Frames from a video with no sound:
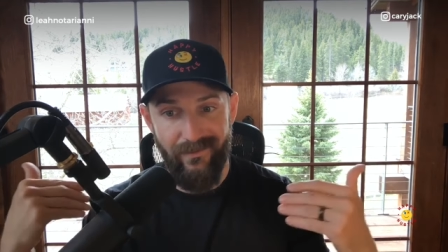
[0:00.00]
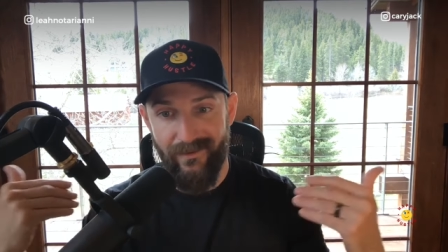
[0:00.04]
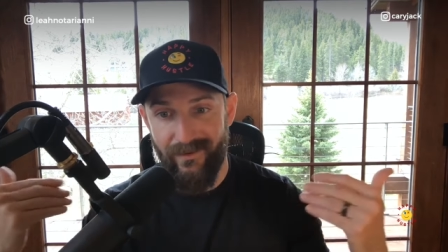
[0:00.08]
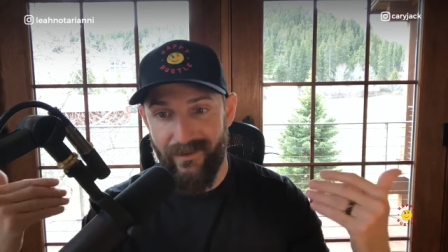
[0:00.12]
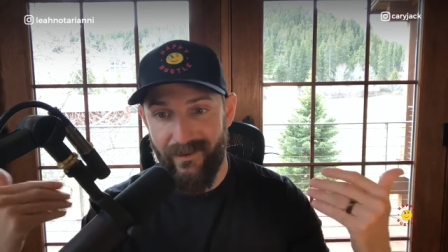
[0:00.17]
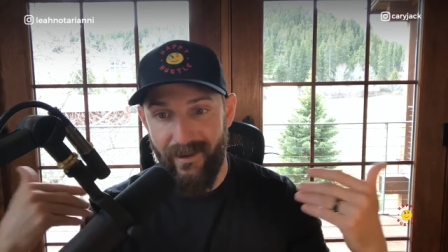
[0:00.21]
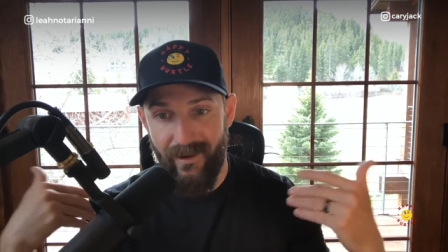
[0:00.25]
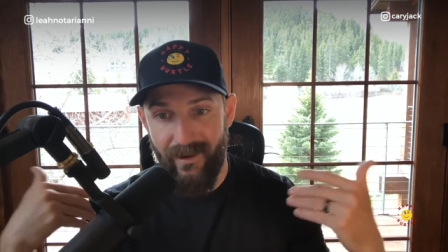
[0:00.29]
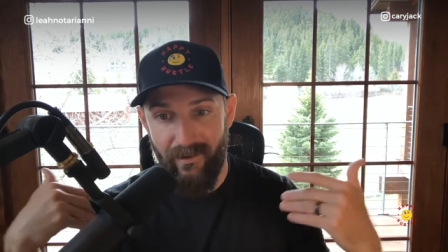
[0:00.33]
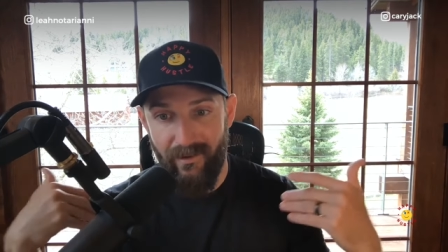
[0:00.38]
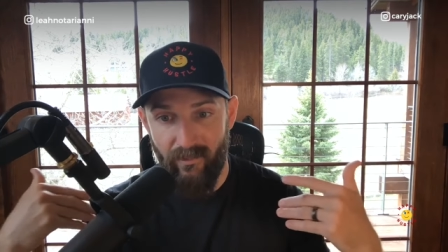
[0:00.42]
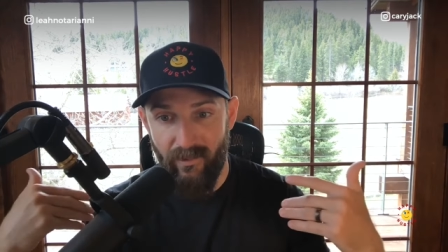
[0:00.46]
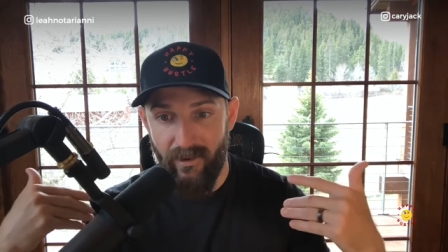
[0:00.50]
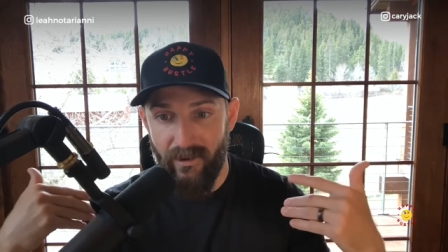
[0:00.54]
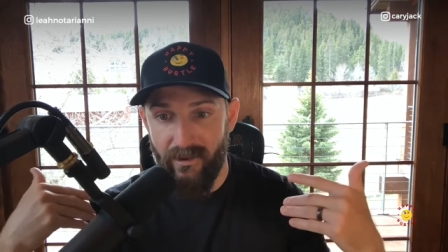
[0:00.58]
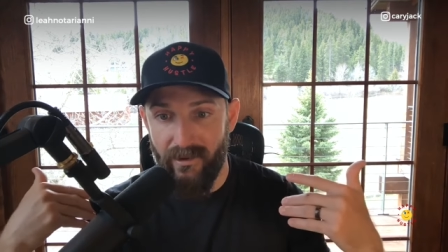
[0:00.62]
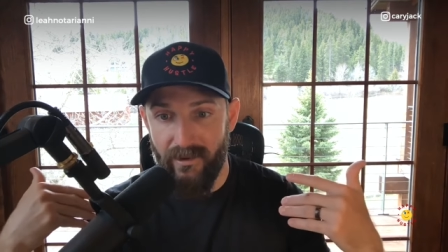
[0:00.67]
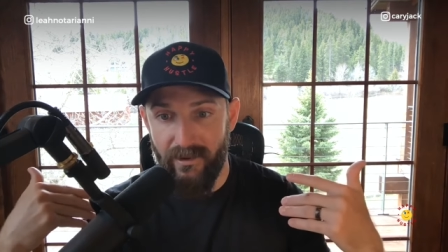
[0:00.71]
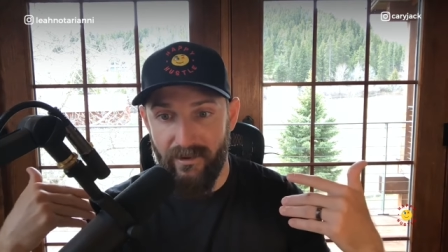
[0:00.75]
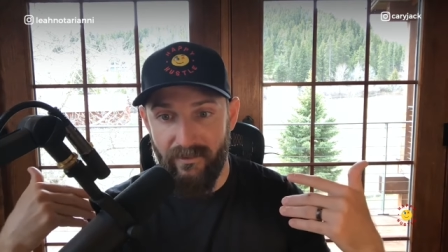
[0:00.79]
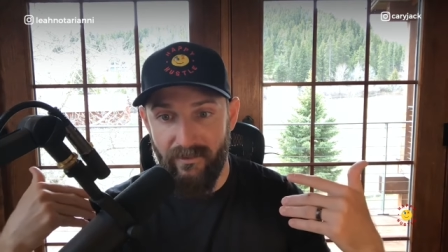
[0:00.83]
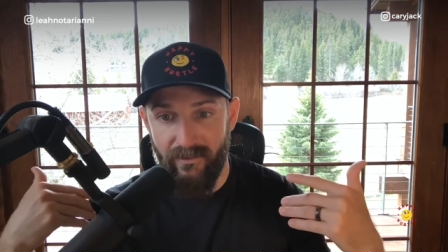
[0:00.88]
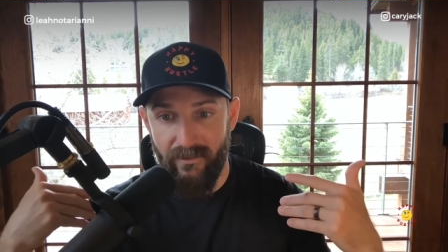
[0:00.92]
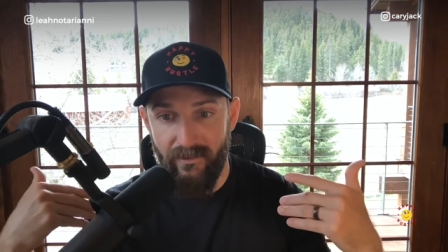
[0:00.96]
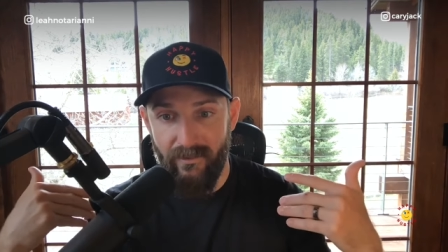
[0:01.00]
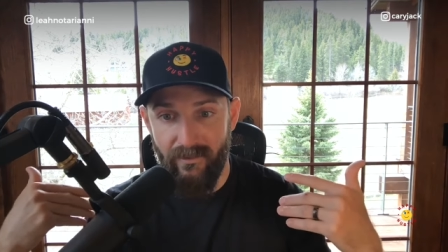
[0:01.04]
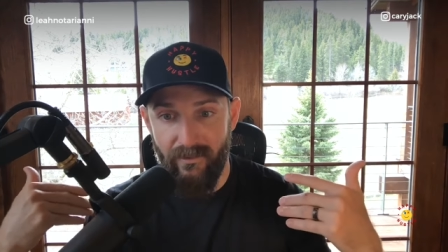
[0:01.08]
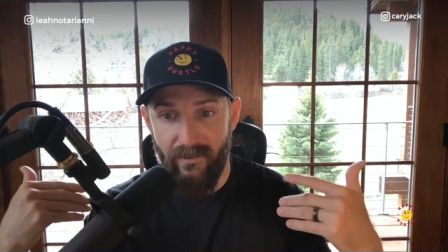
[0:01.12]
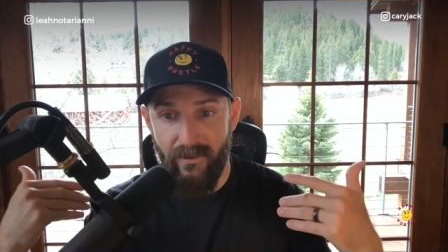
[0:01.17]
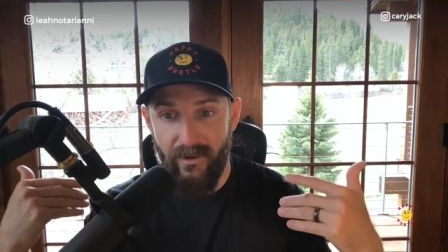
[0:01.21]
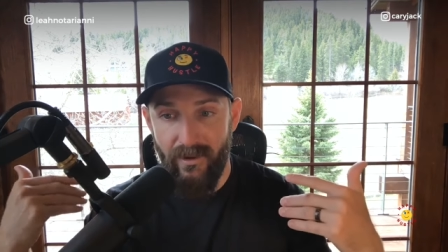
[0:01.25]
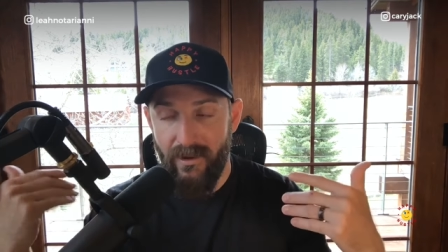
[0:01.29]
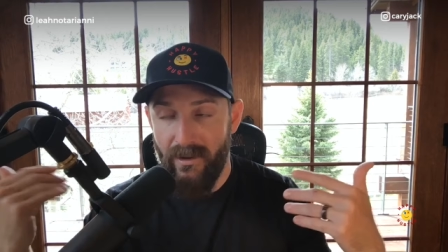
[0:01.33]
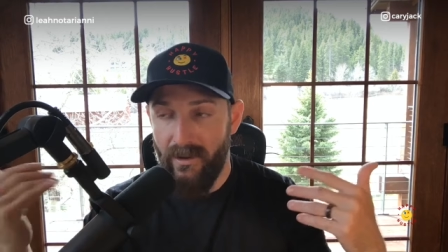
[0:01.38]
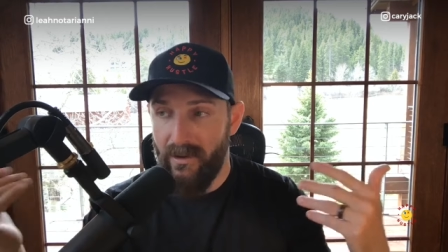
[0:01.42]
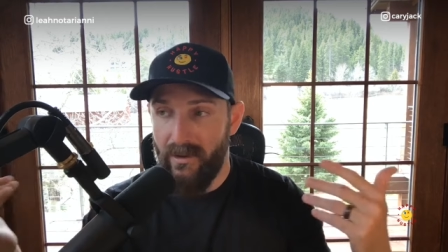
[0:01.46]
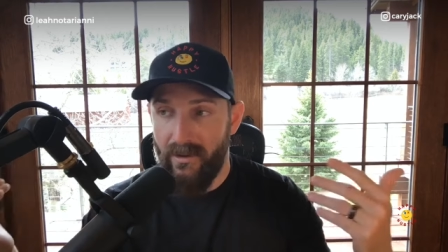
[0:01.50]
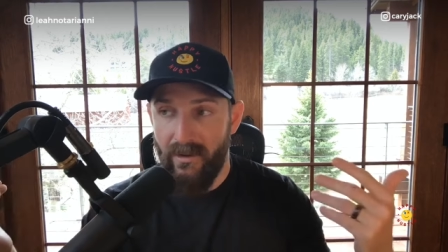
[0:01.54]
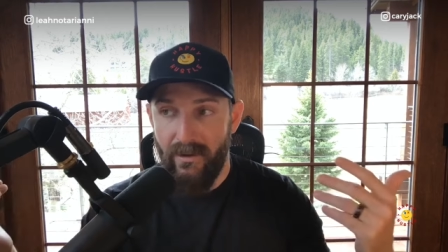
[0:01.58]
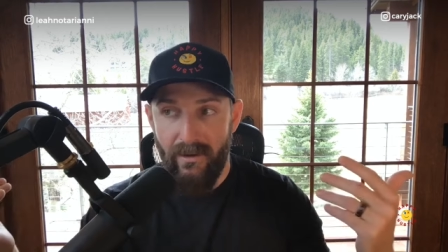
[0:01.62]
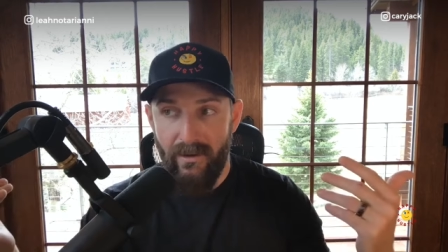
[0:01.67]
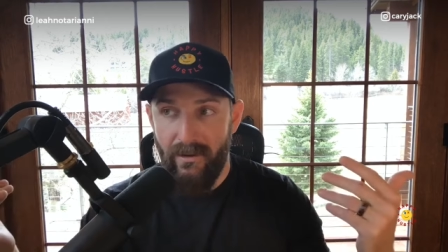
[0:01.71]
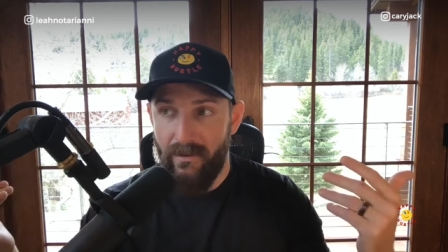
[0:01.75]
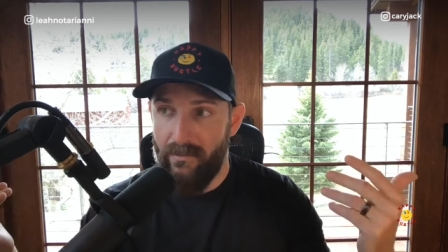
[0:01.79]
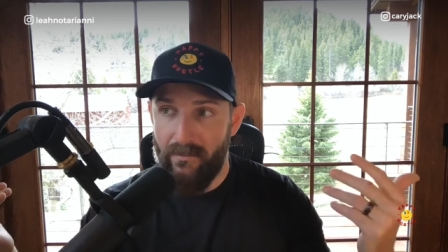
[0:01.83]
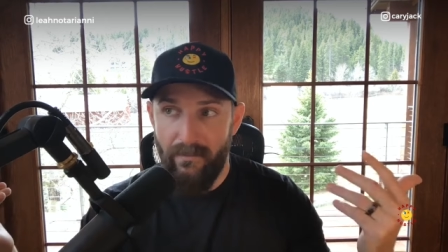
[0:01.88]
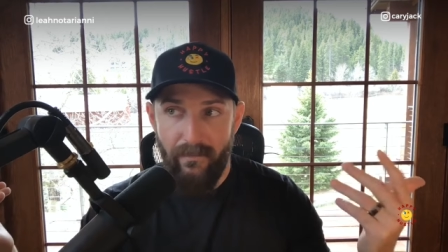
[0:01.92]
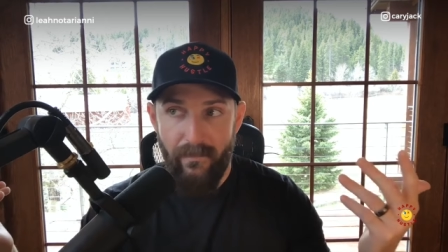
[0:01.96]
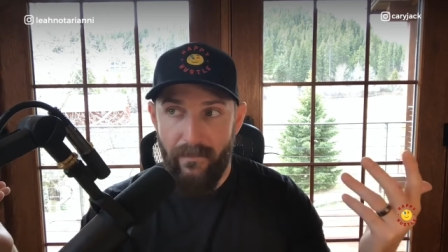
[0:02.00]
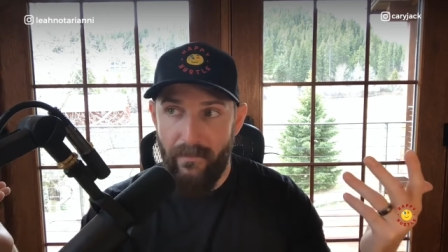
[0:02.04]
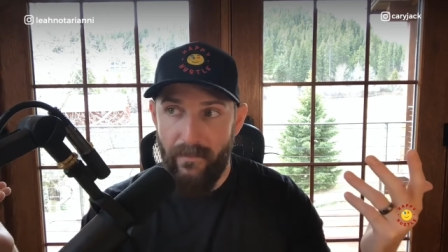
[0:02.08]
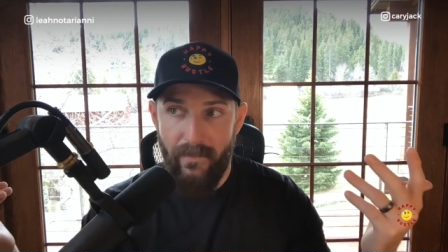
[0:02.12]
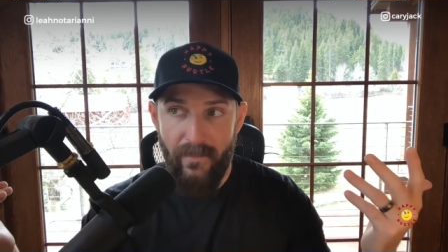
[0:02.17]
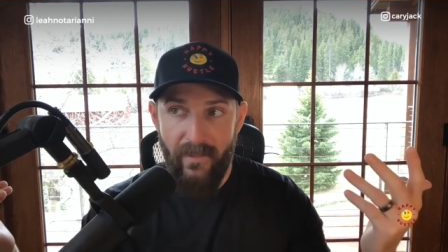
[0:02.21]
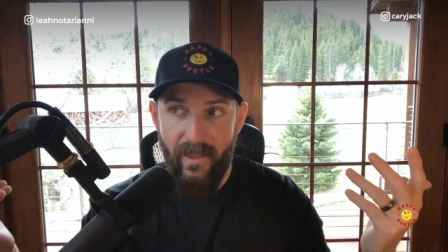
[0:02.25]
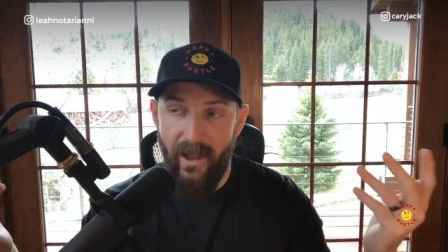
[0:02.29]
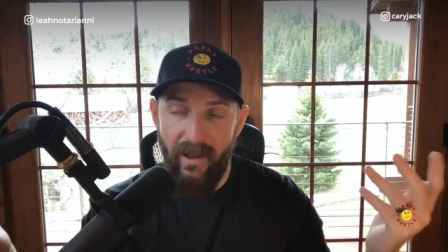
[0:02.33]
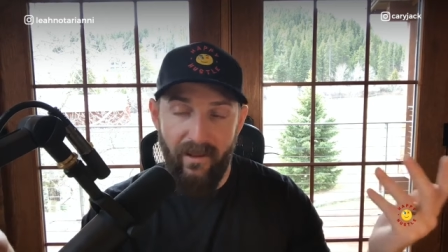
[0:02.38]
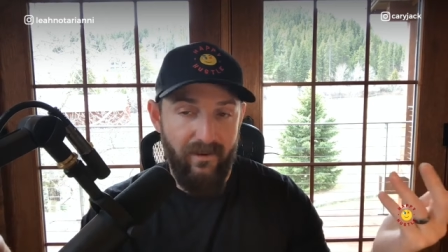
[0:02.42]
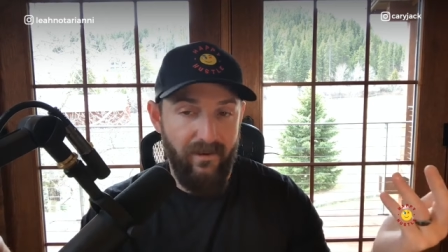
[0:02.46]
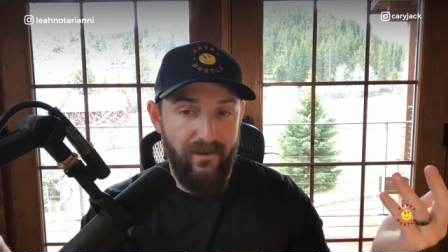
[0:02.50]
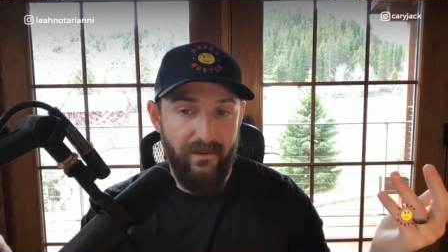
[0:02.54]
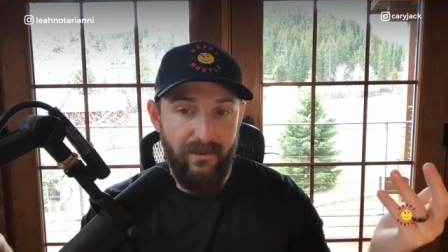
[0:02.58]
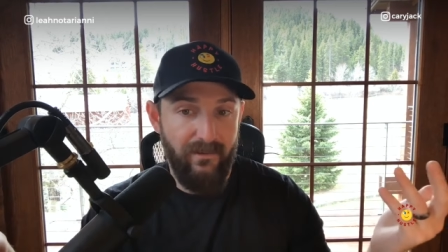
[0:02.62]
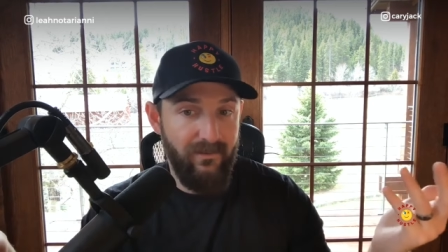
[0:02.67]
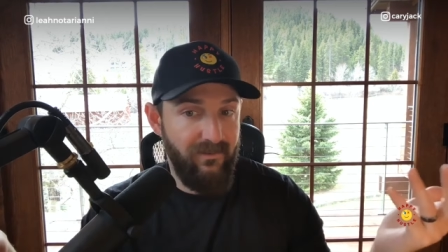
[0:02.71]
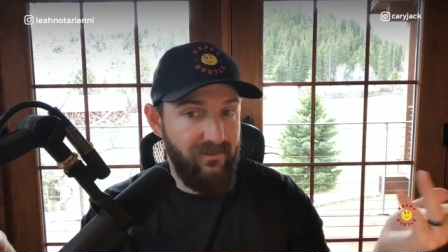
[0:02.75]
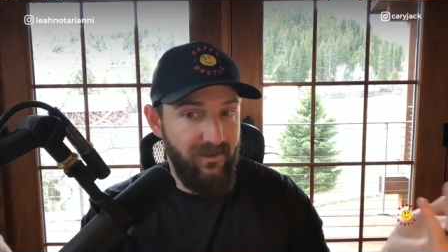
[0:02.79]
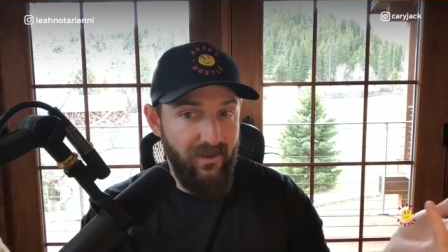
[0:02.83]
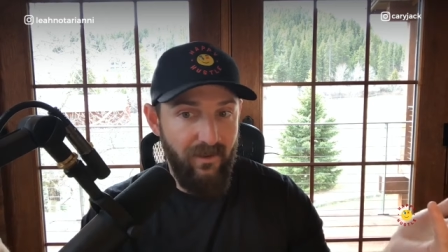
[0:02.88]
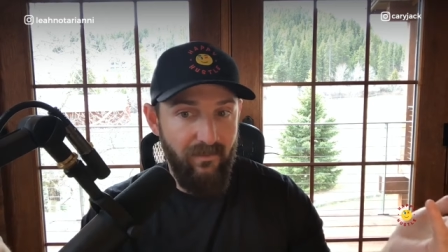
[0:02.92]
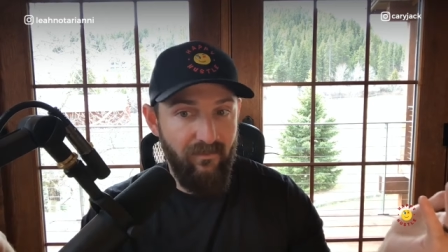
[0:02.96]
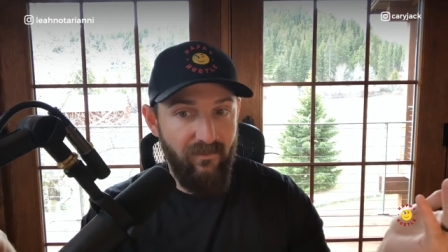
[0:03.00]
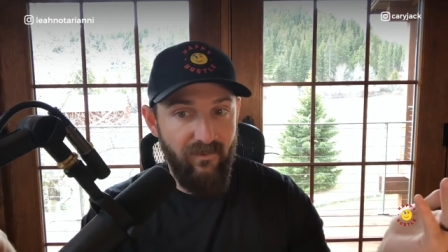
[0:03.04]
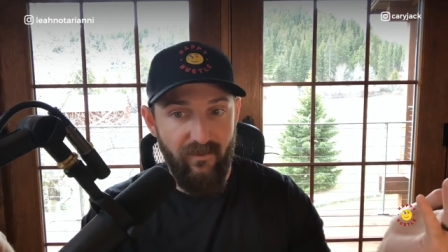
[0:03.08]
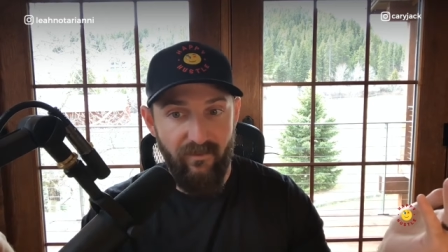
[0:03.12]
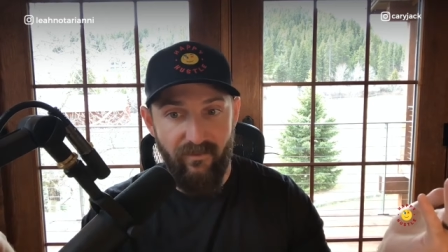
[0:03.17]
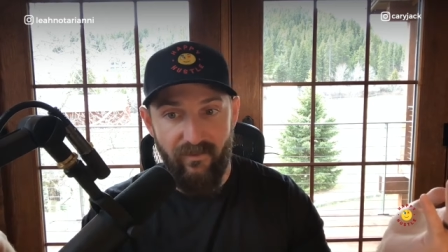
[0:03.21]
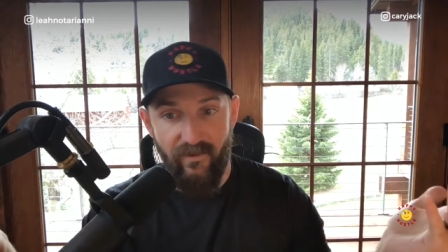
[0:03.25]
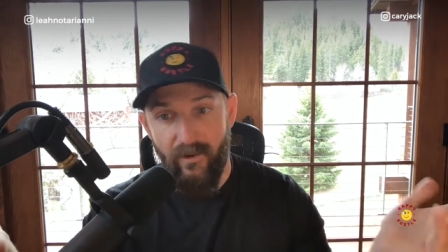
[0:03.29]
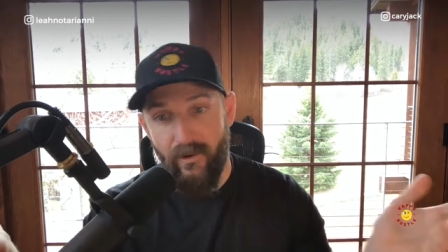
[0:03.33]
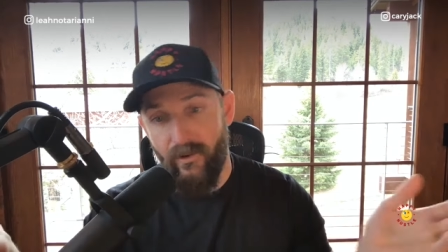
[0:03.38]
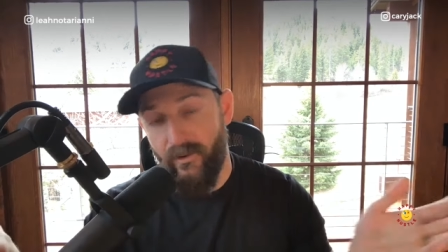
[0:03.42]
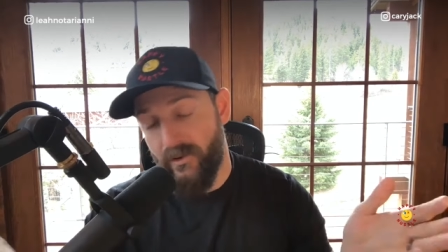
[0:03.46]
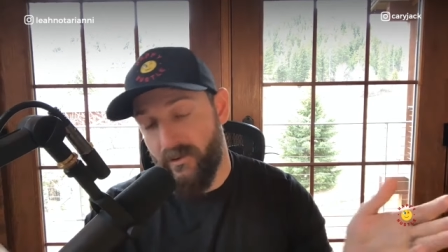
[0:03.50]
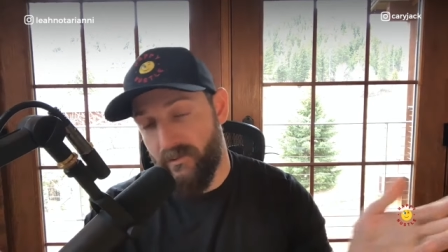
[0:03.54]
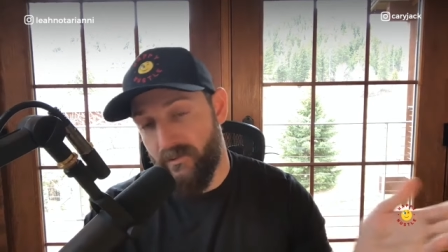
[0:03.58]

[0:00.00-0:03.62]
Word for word: they really do not seem fulfilled.